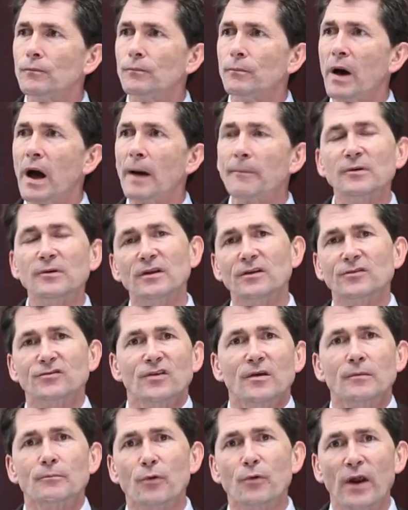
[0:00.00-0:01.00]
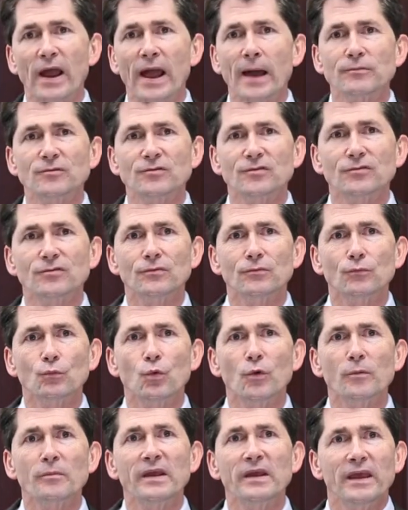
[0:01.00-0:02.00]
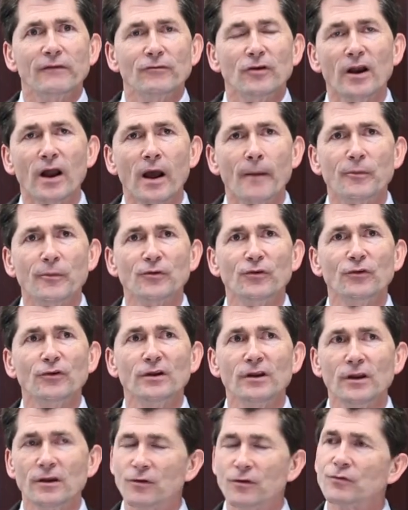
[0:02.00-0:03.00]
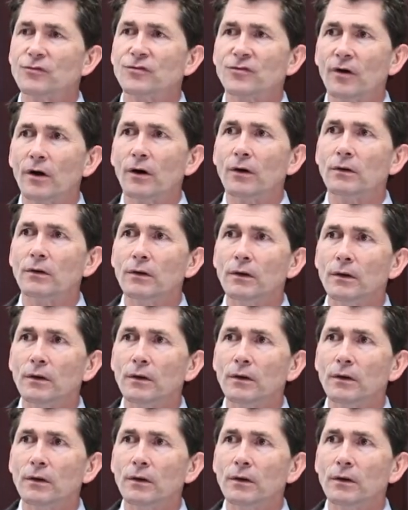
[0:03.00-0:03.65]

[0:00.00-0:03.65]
populace that perhaps wouldn't be given an opportunity to do so.